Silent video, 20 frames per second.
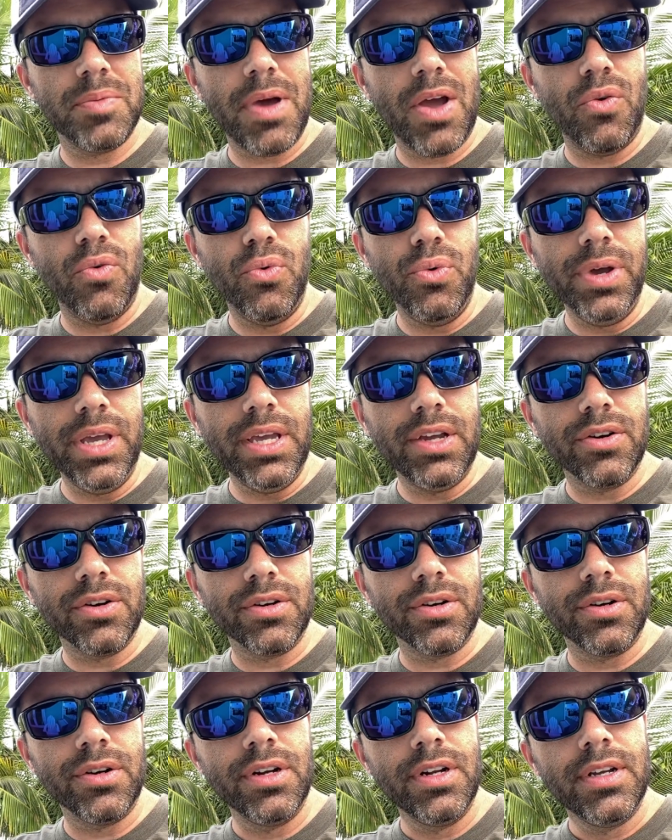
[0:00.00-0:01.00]
my
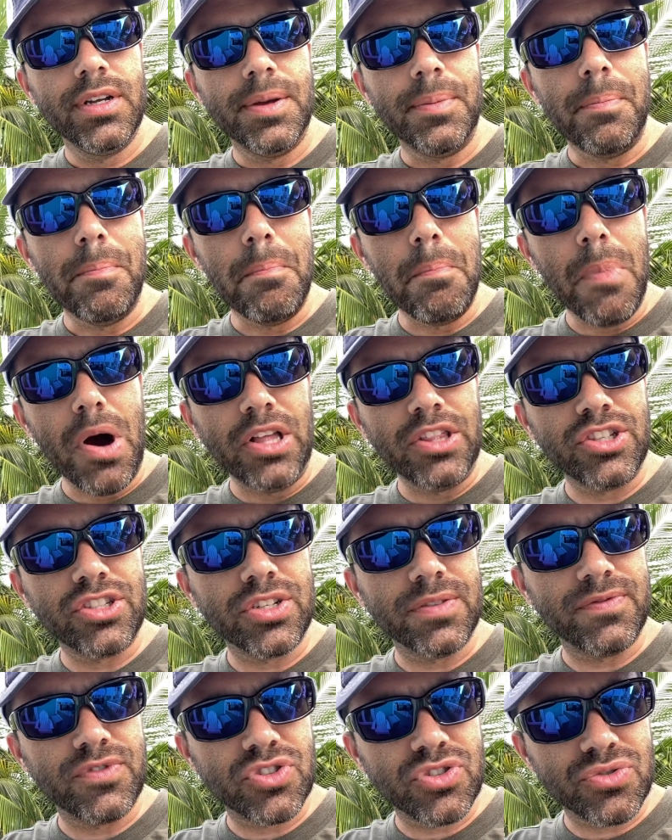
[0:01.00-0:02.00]
weaker months
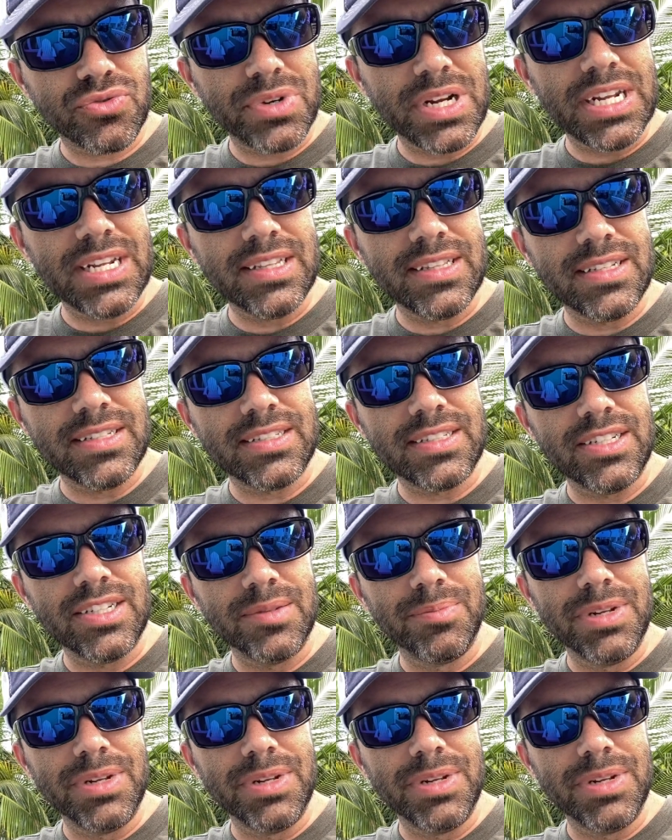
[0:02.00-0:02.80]
of trading this year,